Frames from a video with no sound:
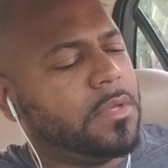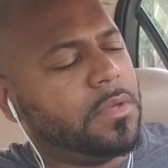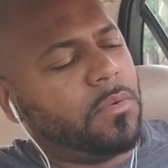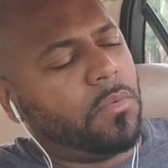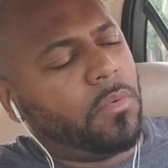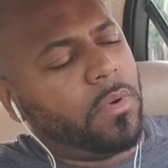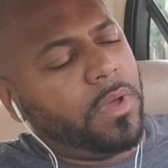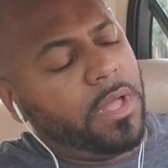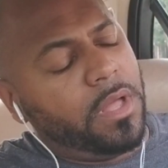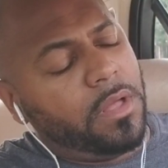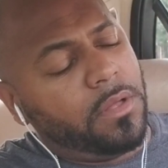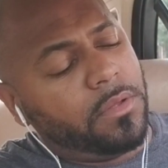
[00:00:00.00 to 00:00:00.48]

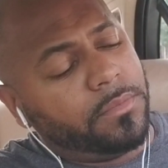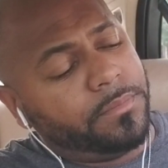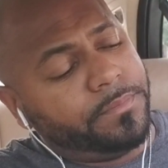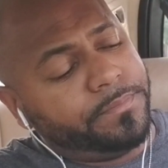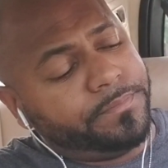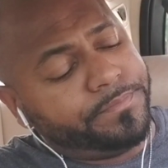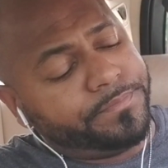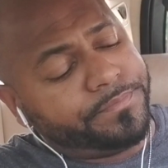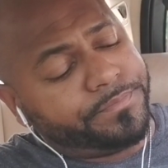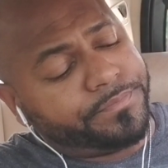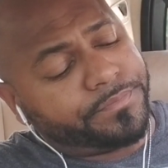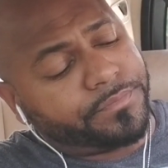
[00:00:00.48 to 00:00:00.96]
Well,
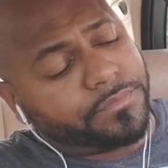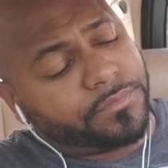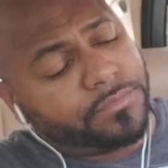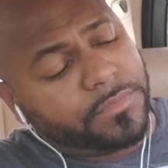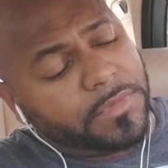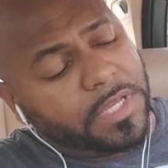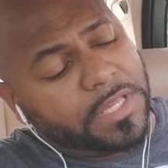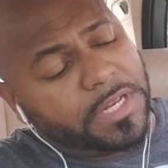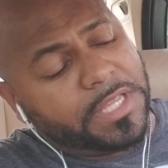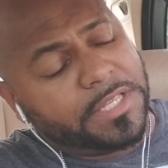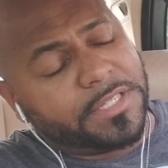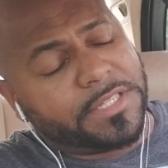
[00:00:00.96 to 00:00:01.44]

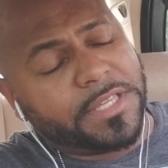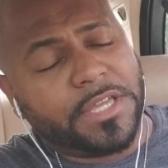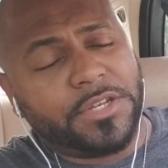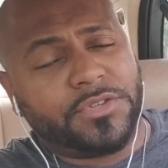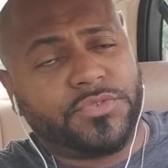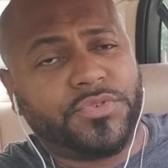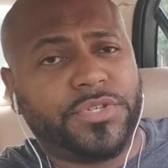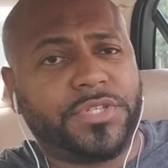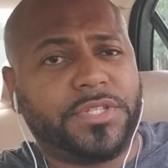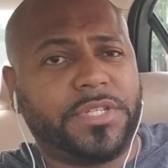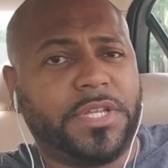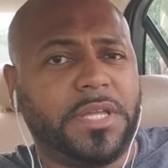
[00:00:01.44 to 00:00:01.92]
it is
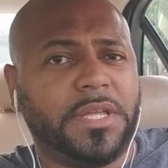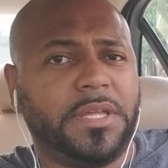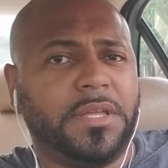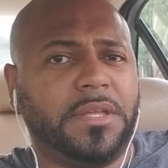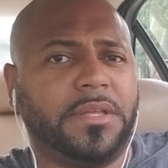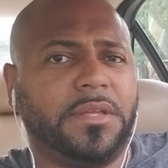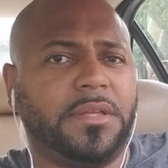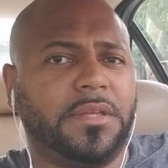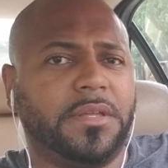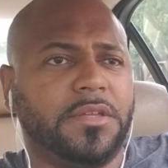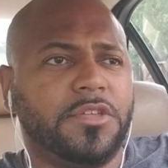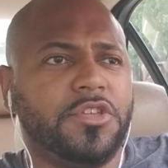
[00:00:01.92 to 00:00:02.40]
interesting,
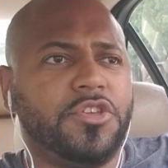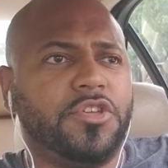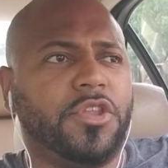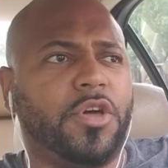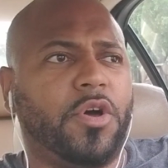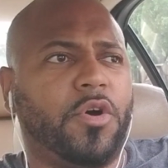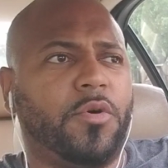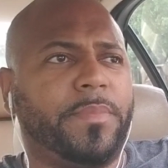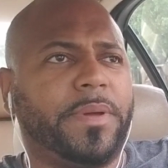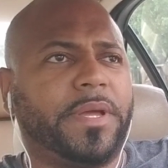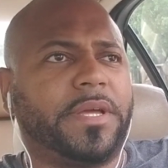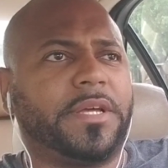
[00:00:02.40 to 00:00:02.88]
you
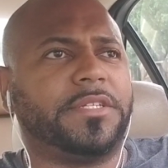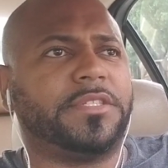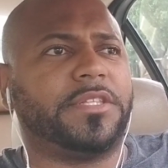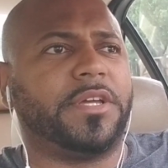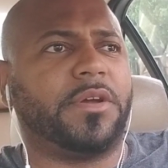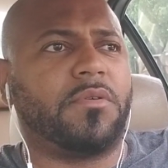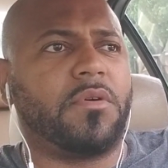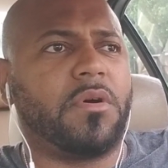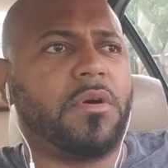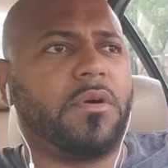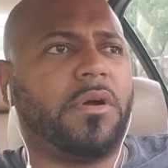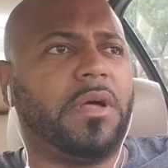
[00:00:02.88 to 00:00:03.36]
know, because
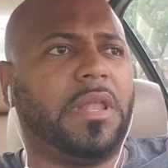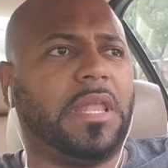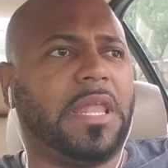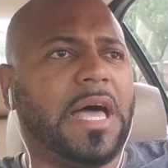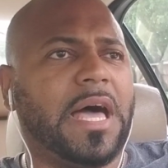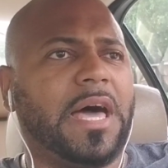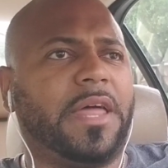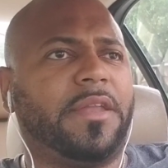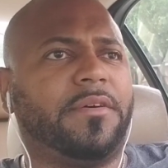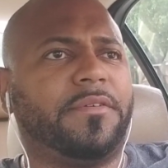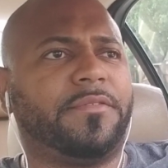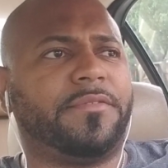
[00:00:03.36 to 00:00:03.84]
there are a
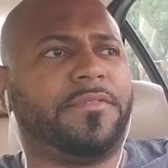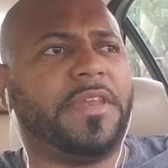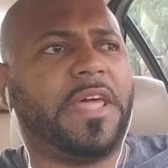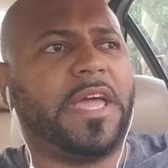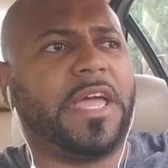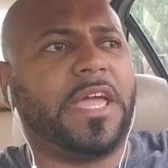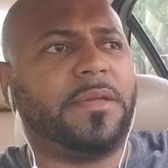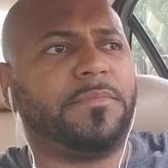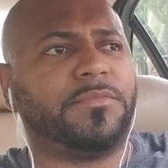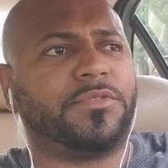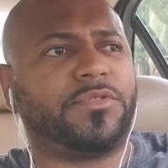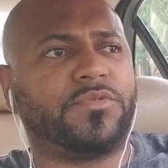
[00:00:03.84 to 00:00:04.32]
lot of
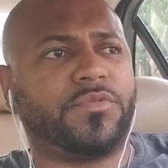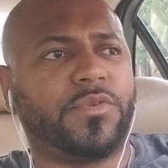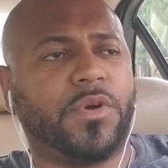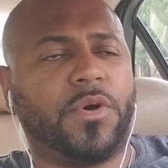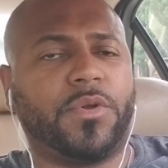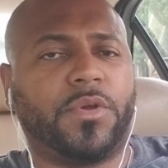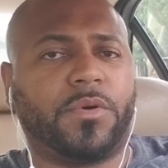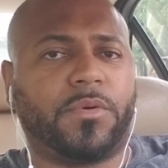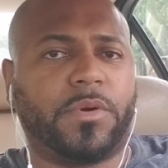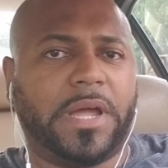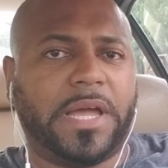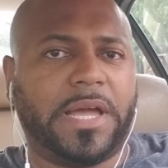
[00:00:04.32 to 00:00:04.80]
names
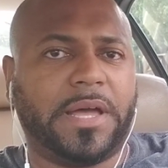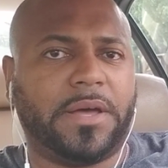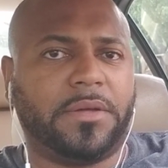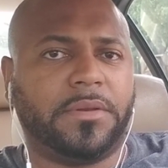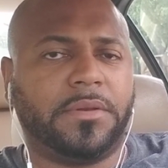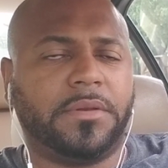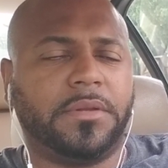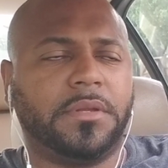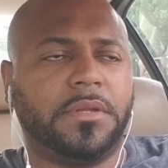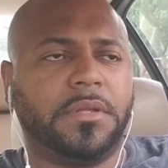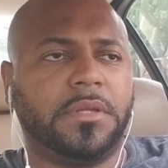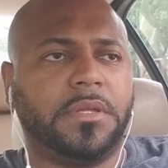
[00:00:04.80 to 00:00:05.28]
thrown
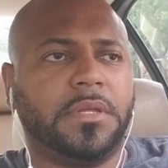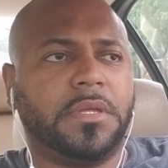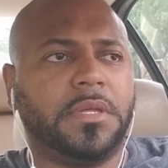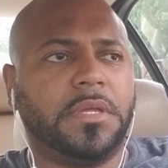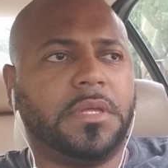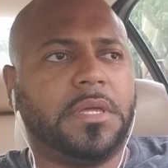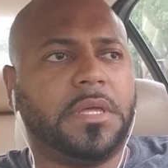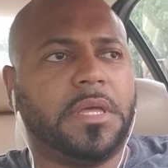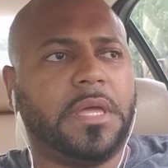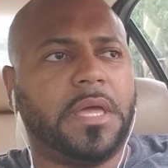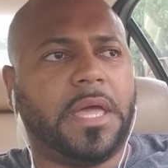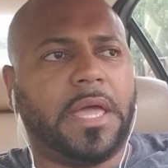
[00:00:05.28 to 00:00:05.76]
around,
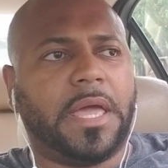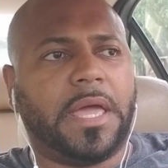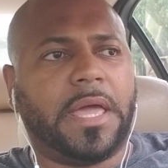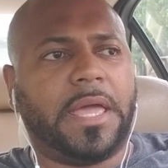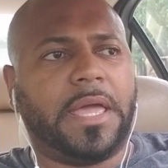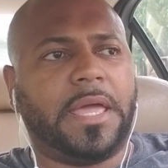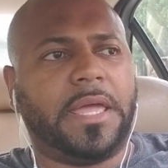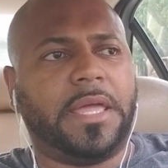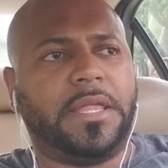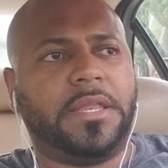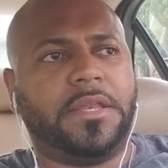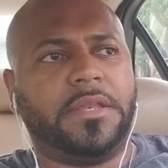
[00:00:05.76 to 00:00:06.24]

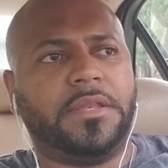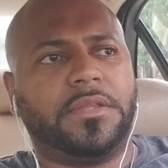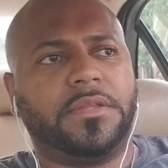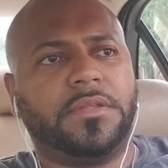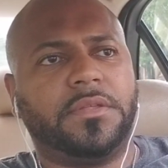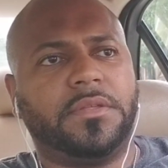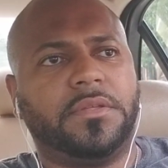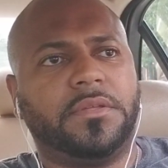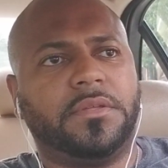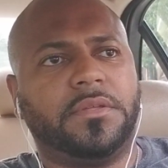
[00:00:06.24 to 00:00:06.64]
and